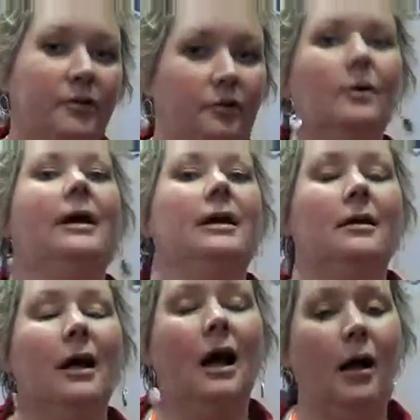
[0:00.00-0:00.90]
doing
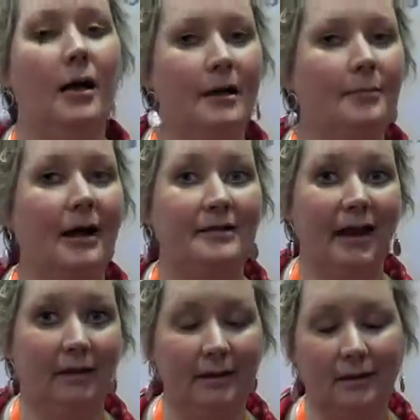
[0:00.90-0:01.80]
in my
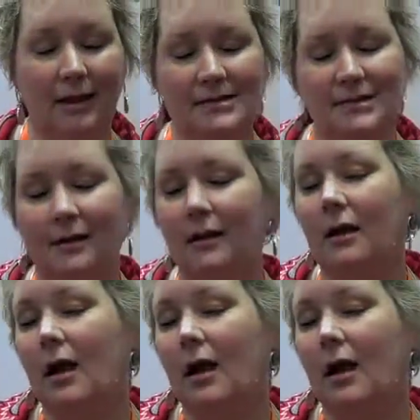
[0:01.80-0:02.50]
daily lesson.